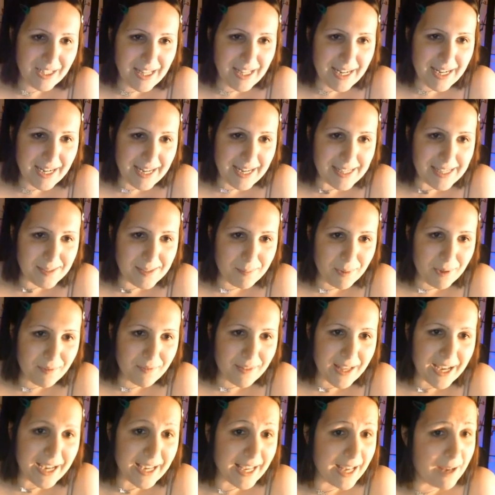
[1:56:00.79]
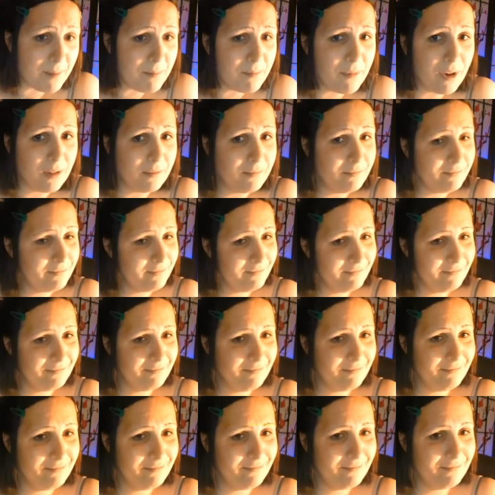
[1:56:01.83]
Let's move that camera,
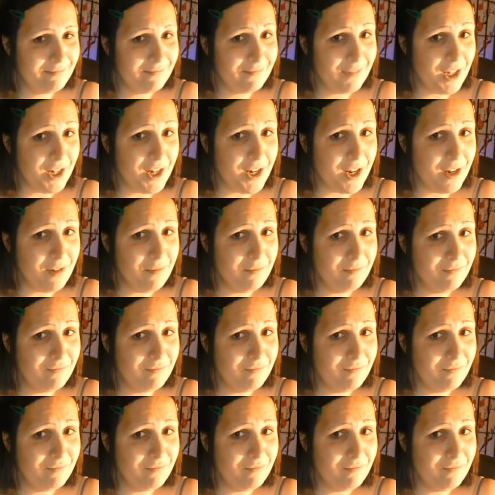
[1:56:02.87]
you know?